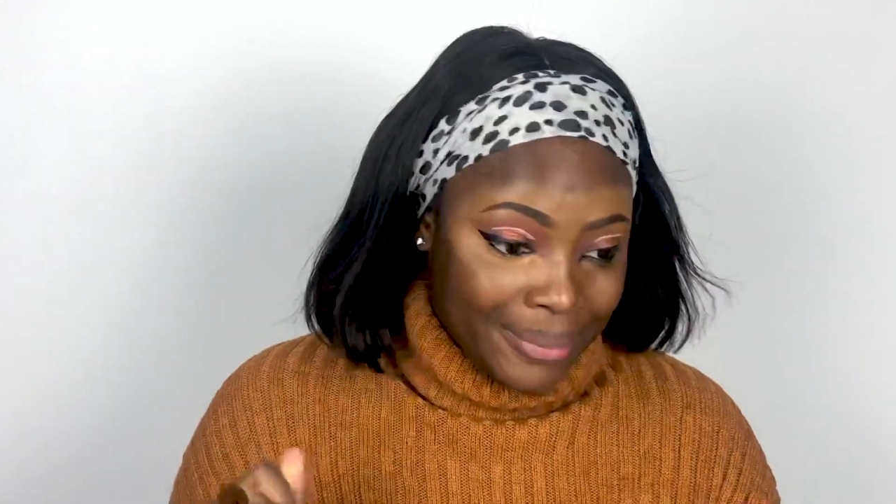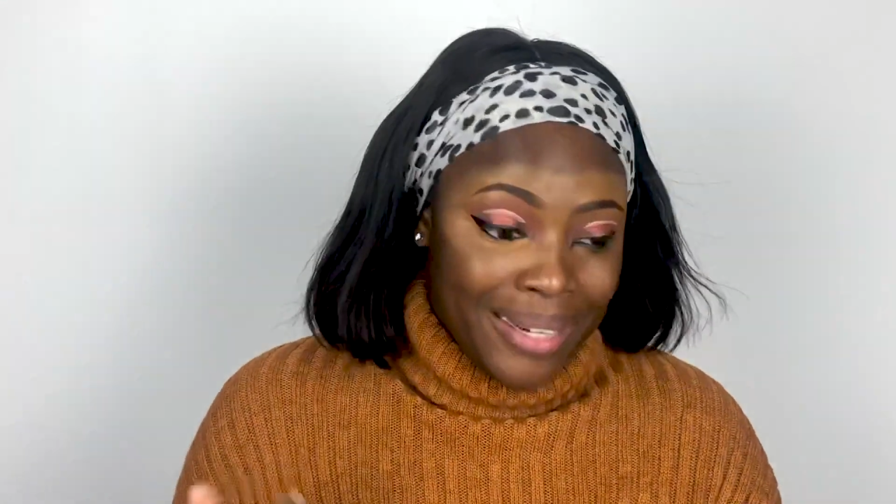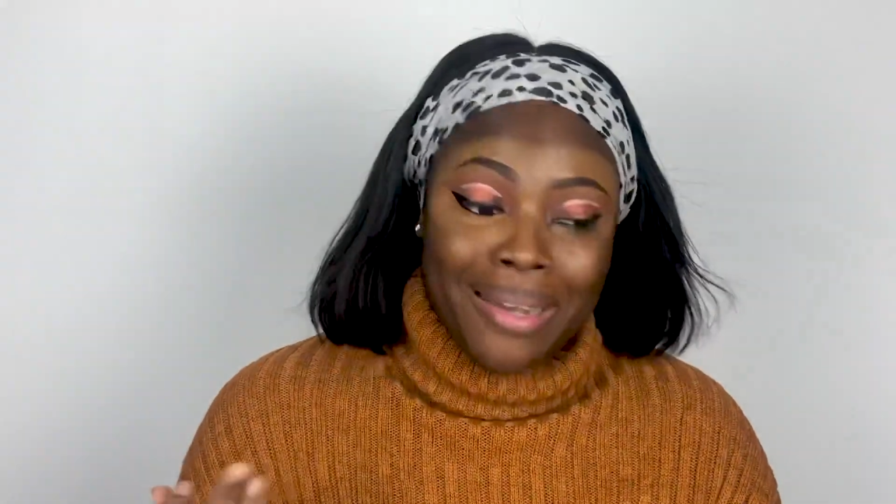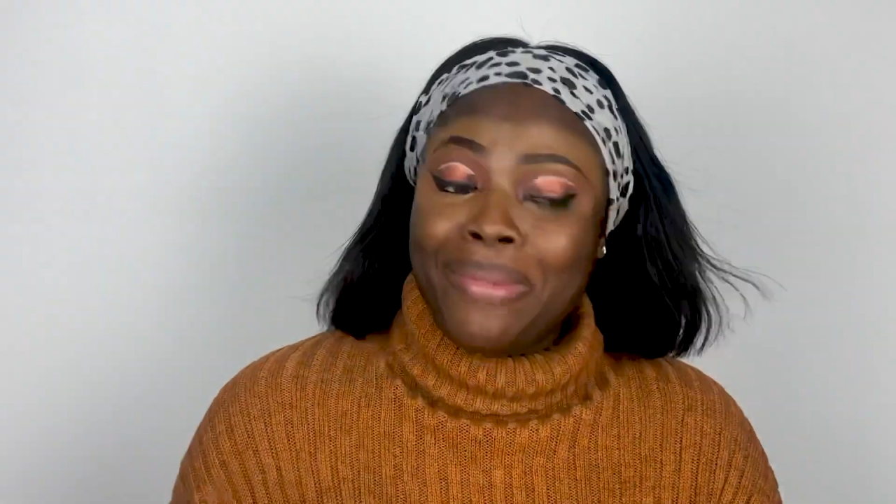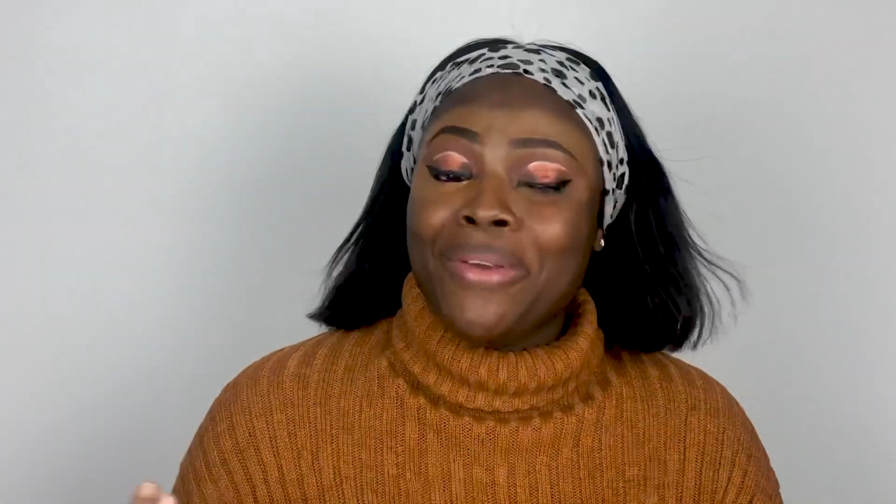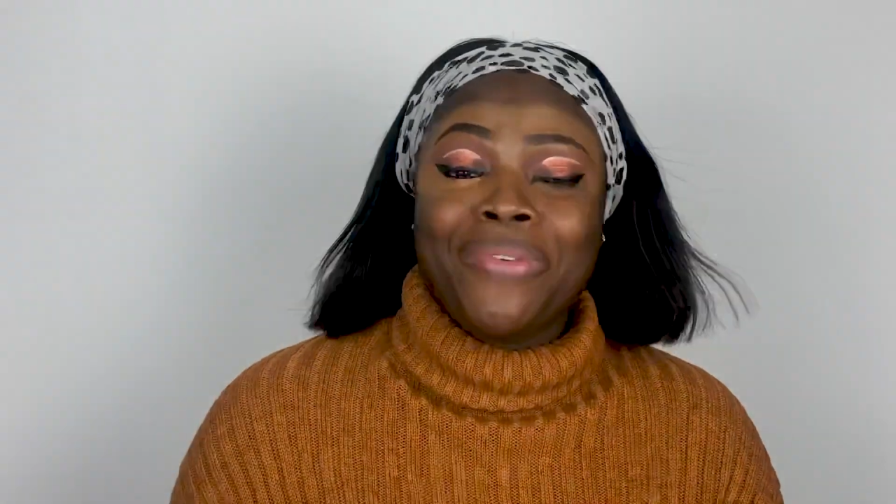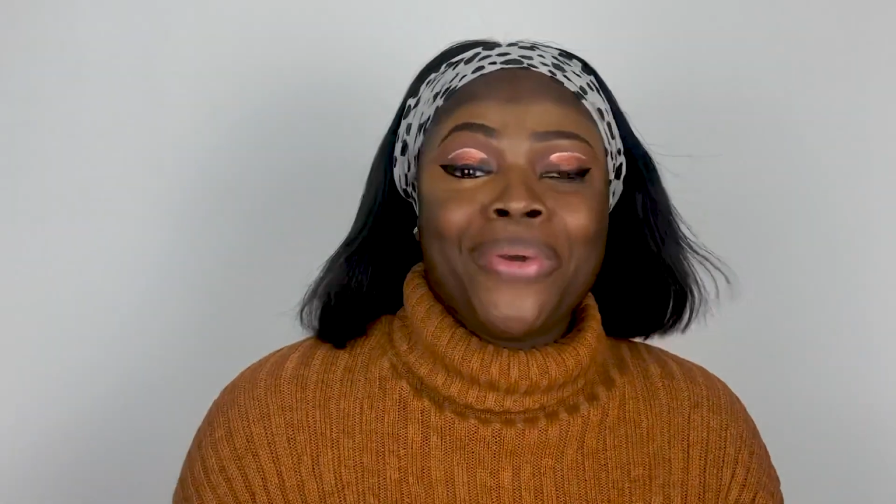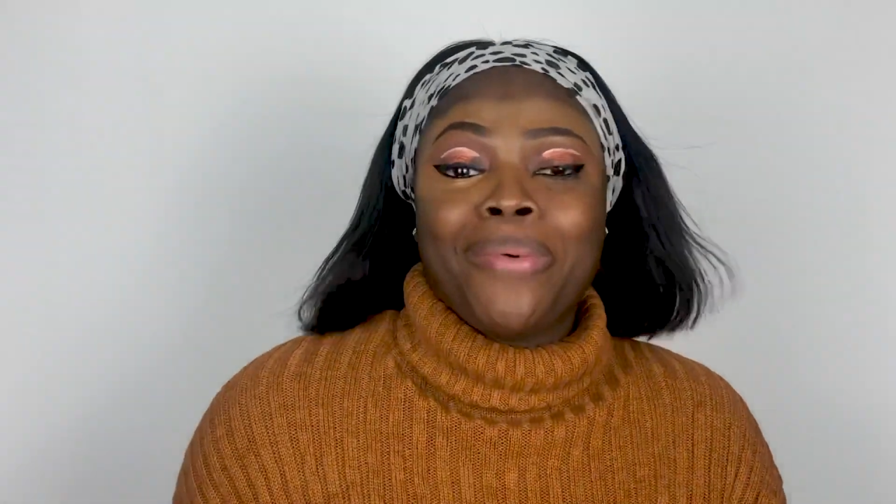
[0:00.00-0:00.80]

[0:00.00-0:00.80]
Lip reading: I'm gonna be your